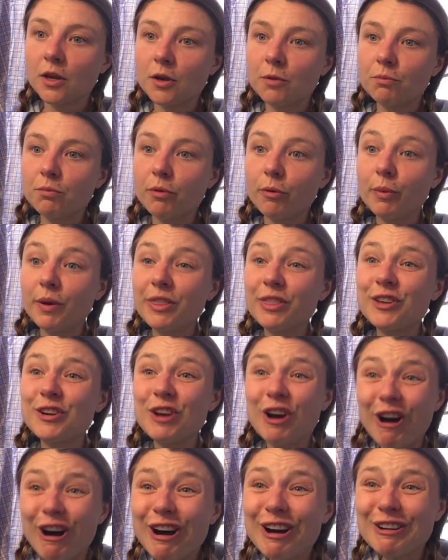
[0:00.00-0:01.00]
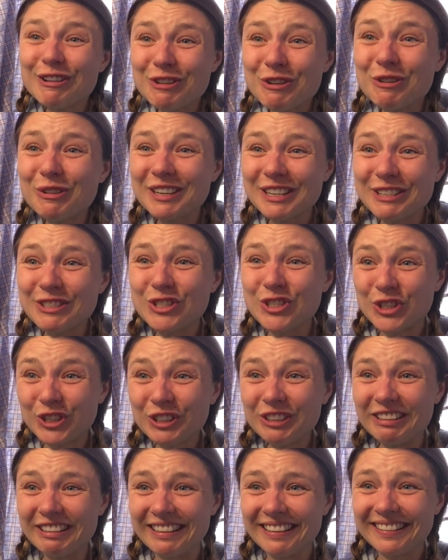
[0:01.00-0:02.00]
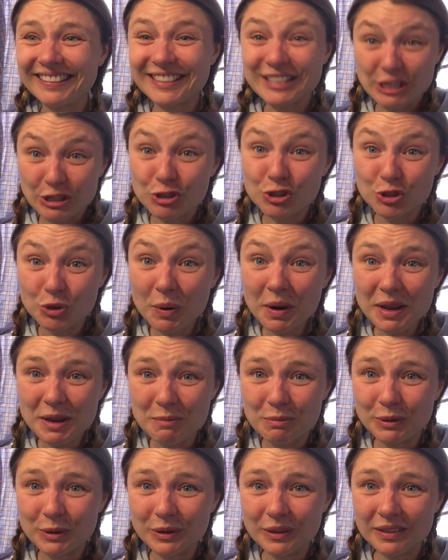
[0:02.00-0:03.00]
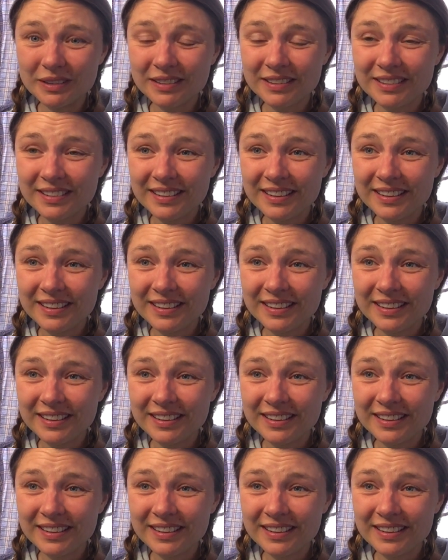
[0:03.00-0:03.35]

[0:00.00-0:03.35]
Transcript: But with an ongoing journey that's enjoyable,